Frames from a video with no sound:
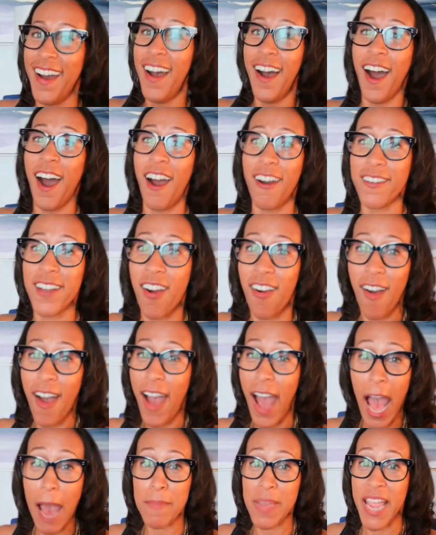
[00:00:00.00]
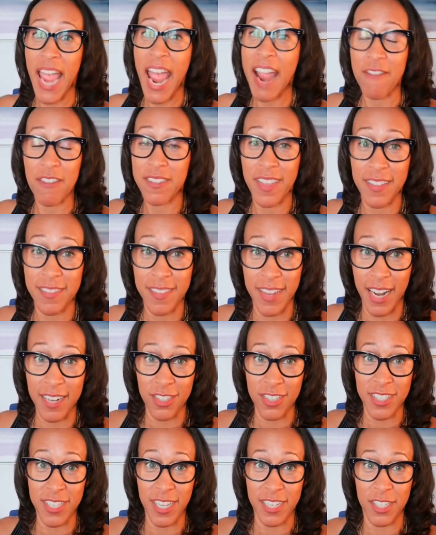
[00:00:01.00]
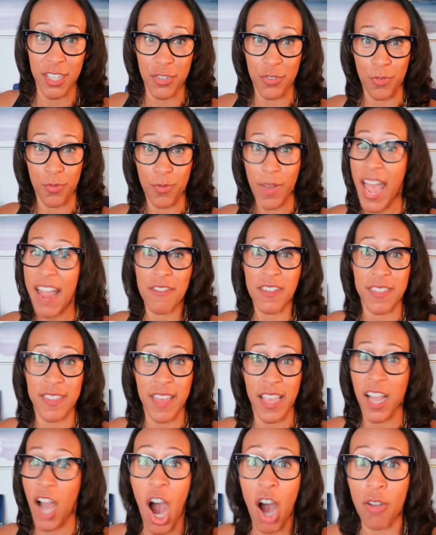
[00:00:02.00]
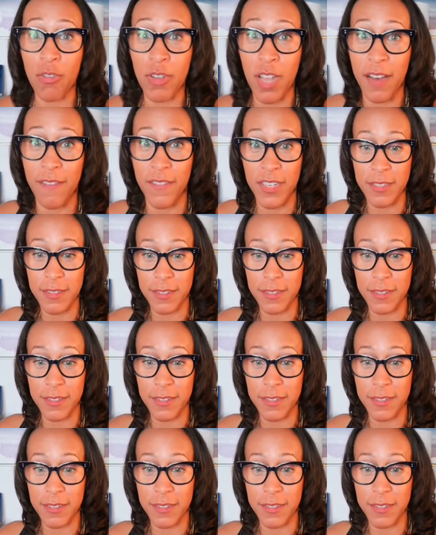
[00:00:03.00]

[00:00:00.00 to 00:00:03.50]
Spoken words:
Oh no, I meant everything that I just said to you. Everything, all of it.